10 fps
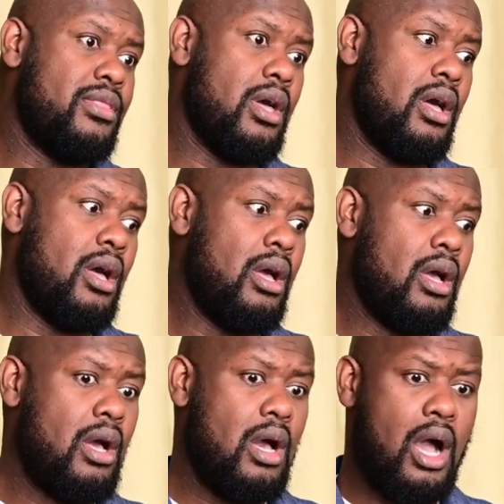the
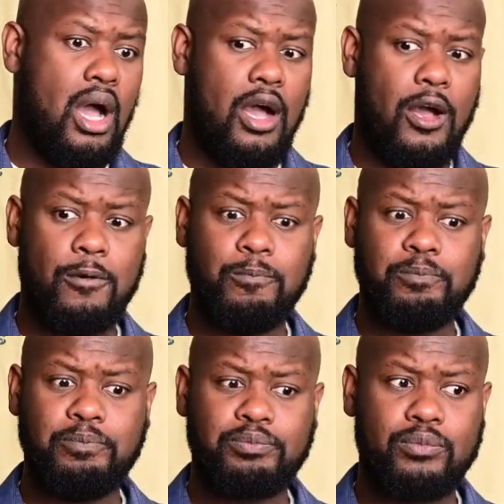
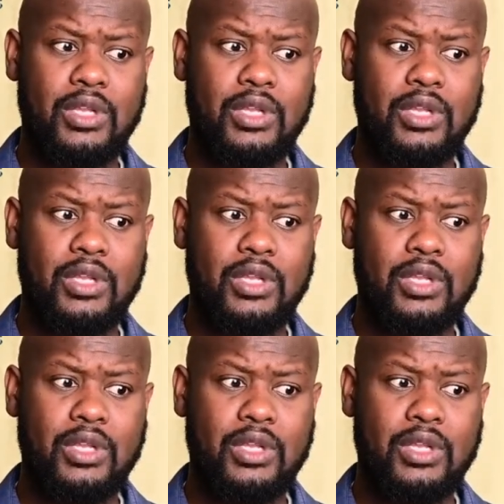um,